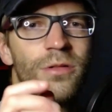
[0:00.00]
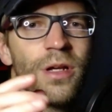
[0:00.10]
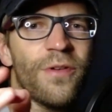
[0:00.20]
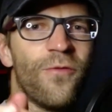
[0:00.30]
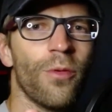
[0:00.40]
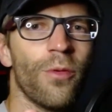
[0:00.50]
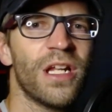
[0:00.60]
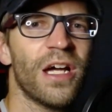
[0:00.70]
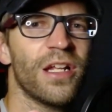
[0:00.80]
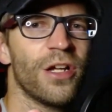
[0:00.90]
Now before we get
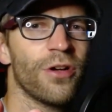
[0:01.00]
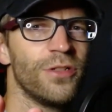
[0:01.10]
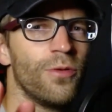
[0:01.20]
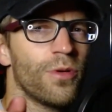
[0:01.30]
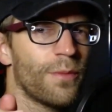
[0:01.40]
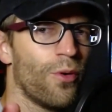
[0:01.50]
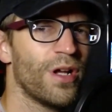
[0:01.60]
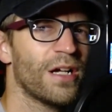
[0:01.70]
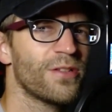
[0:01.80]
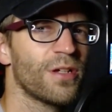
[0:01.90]
out of here, I do want to
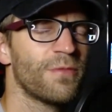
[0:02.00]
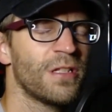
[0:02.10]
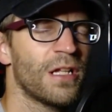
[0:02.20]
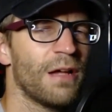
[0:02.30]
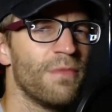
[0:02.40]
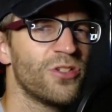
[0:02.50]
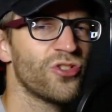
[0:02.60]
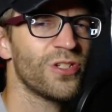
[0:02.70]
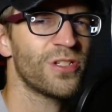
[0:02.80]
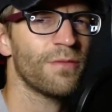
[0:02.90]
point out something that I
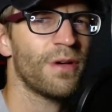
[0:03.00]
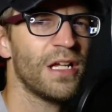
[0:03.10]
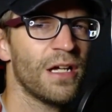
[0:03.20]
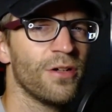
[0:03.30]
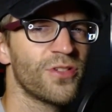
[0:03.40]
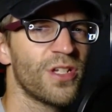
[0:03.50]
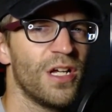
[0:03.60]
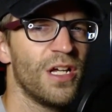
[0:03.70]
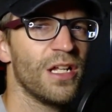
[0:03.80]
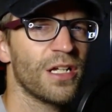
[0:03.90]
mentioned to somebody else
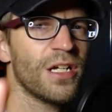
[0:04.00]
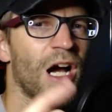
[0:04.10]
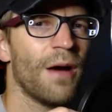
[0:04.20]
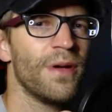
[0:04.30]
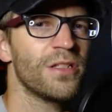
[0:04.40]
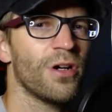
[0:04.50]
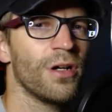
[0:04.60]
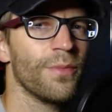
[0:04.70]
in a comment on a